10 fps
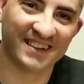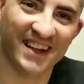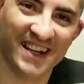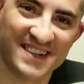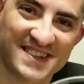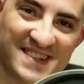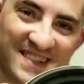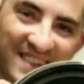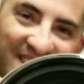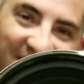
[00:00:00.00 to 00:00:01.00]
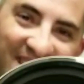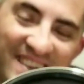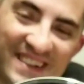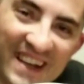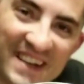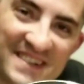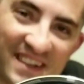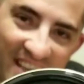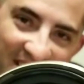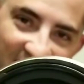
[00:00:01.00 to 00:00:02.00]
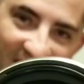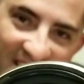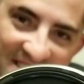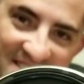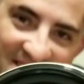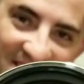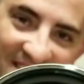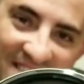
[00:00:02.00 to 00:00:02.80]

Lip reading: glass. That is a lot of glass.